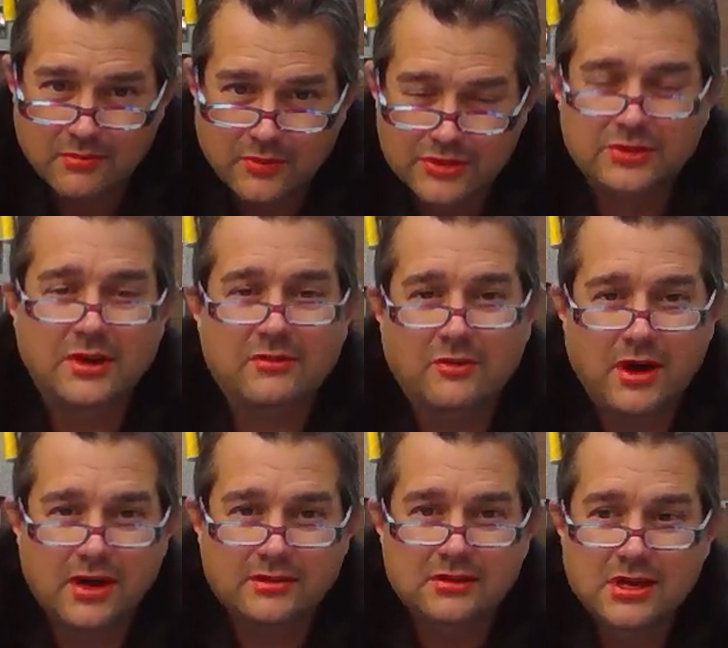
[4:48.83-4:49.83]
we do have
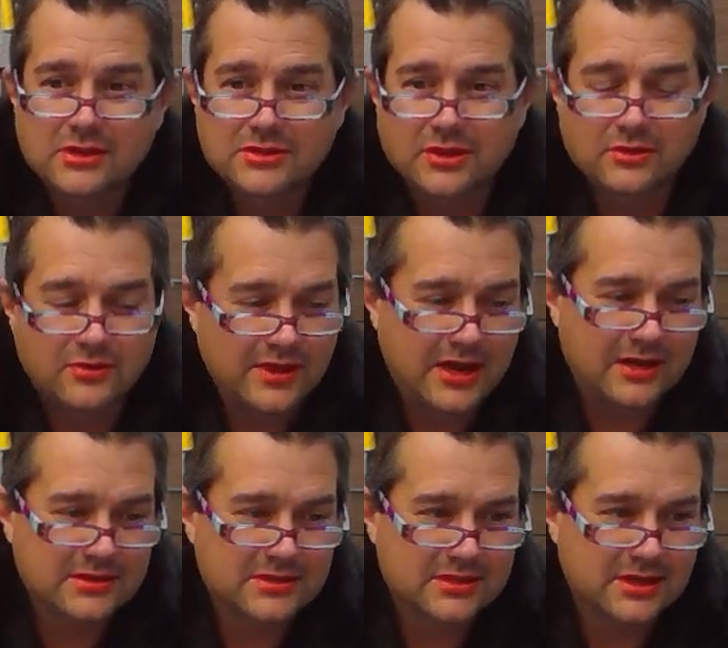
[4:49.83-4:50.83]
wine, so
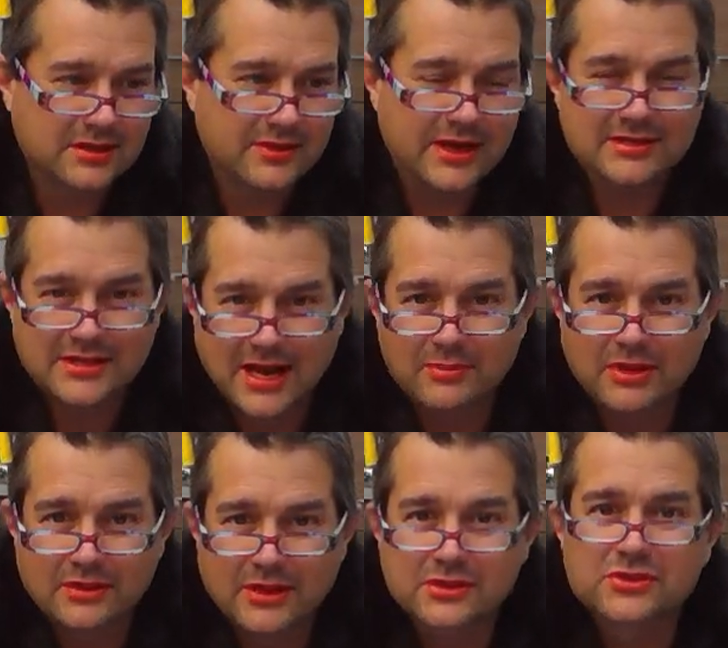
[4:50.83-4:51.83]
that is
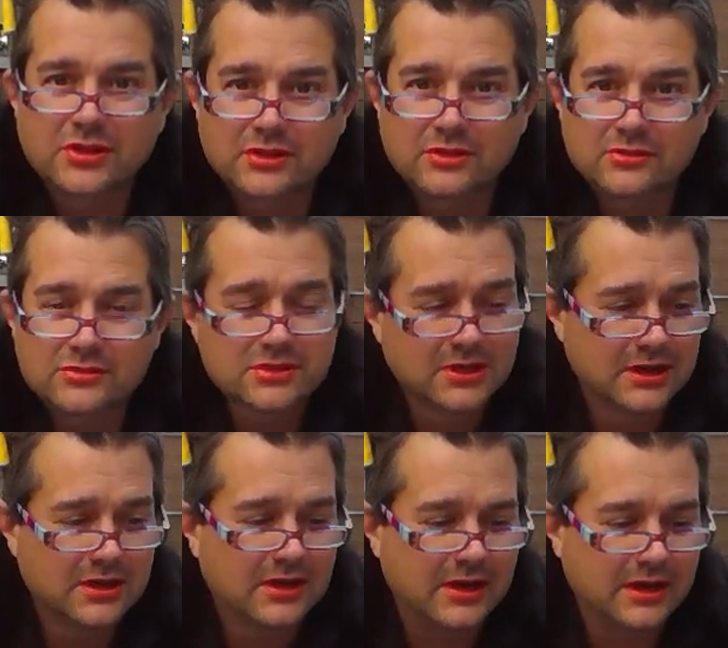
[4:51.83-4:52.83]
happy. That is good news,
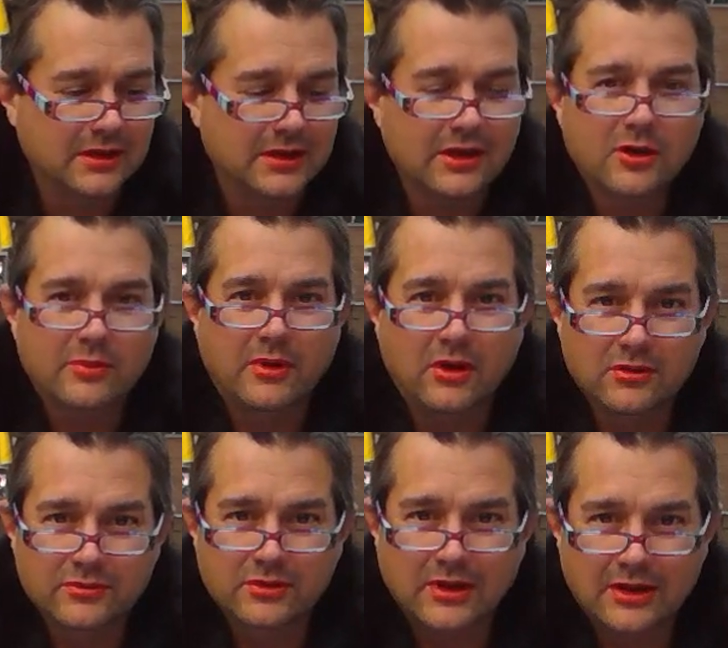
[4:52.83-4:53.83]
and I hope all
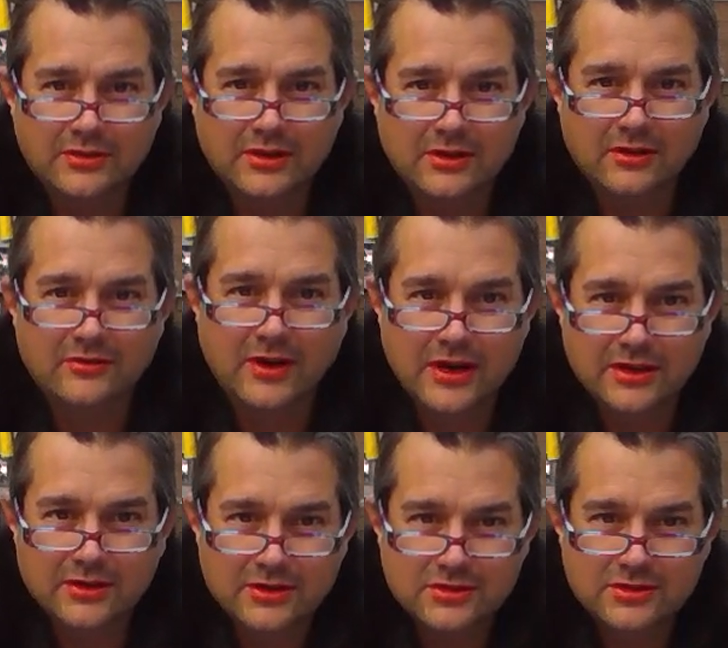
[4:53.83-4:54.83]
of you out there are
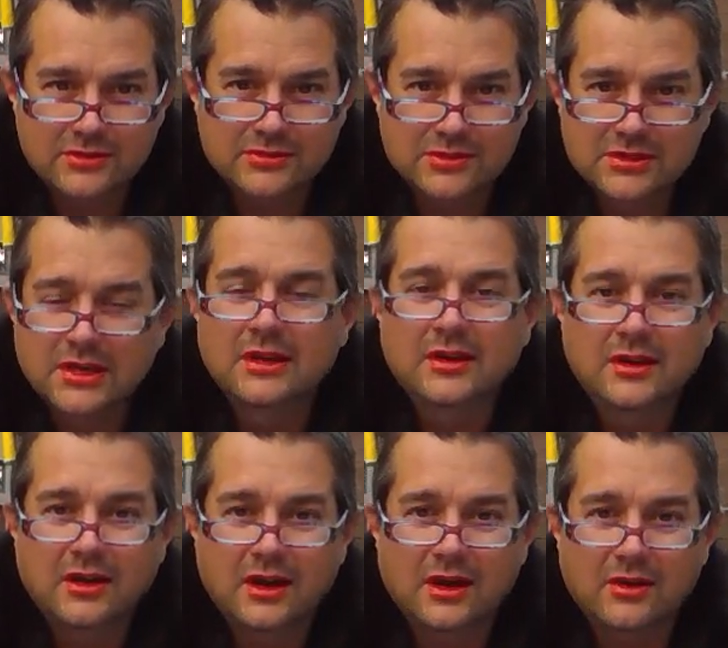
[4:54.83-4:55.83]
finding good news,
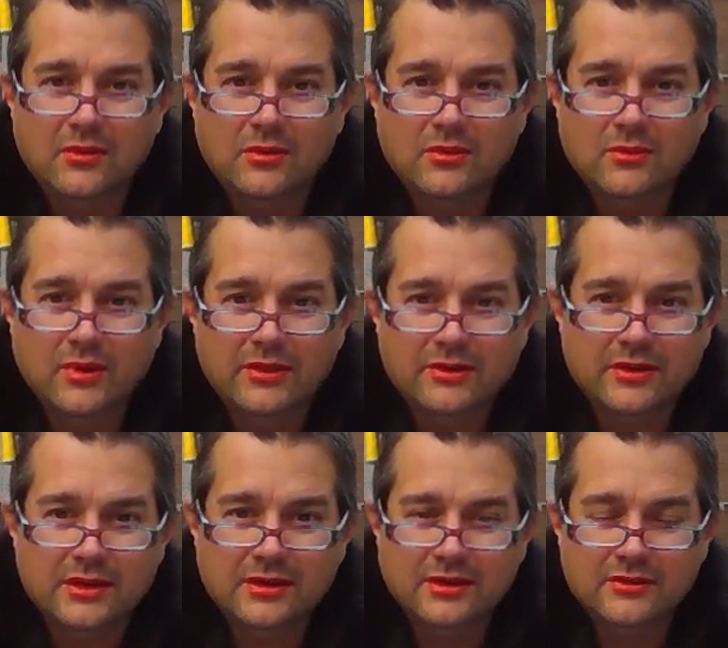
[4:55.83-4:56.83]
whether
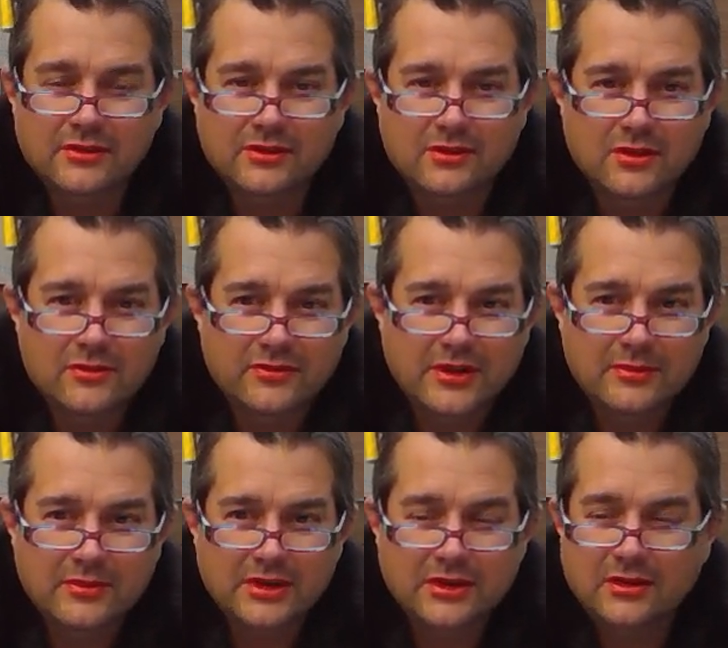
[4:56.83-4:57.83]
it is in your own
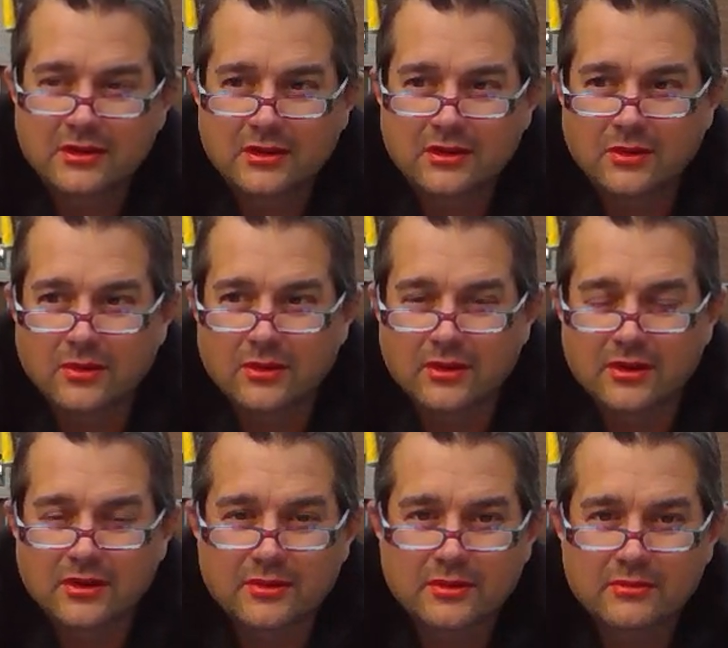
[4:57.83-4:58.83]
family
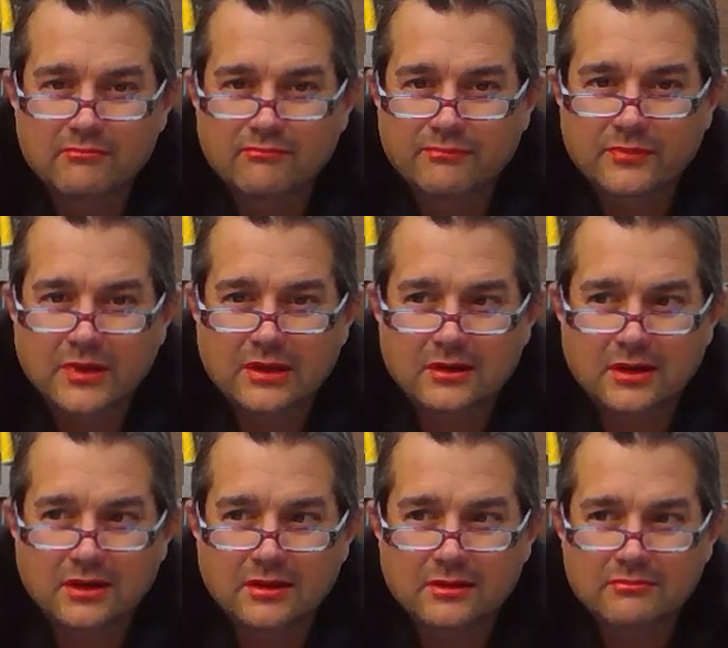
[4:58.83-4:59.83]
or
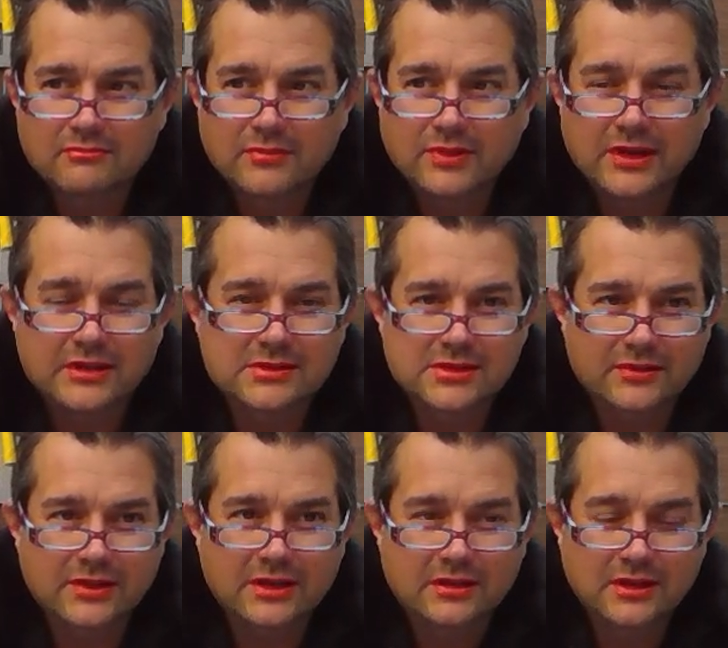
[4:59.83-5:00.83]
things on
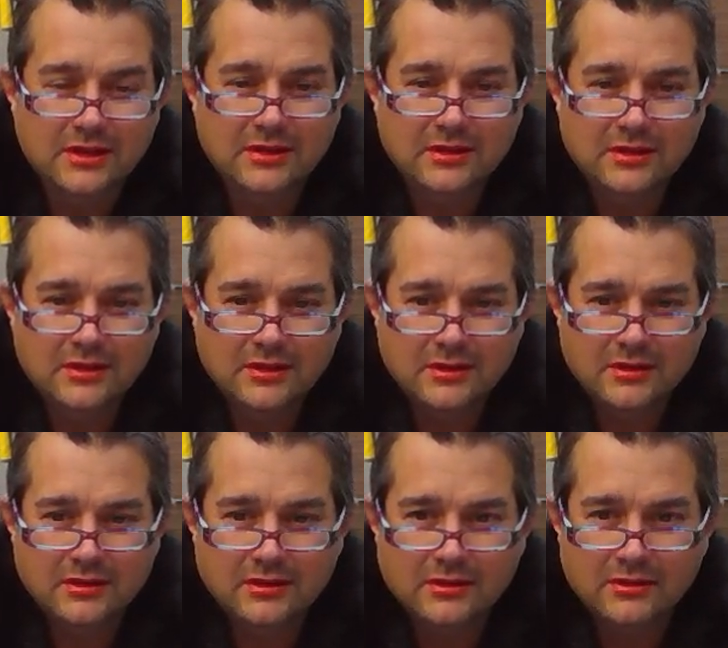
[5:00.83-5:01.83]
the
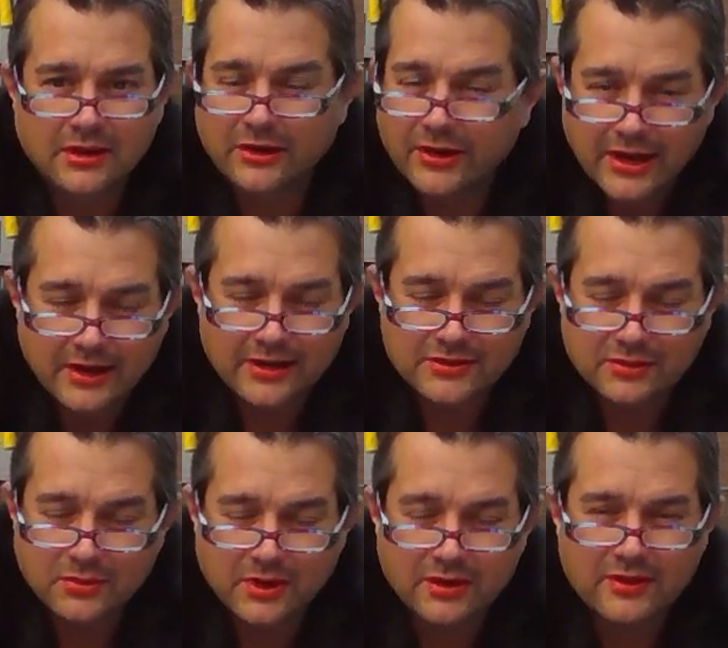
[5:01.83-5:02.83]
internet, as it
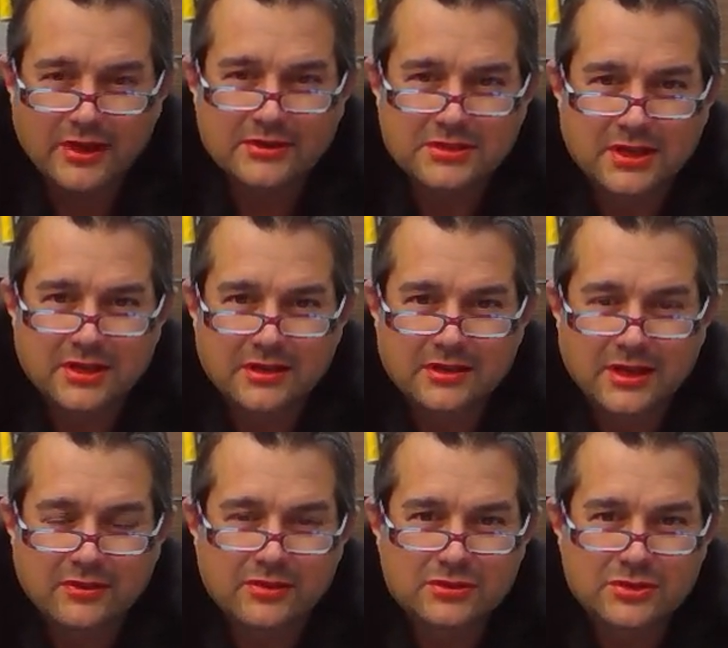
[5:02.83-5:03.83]
were, that give you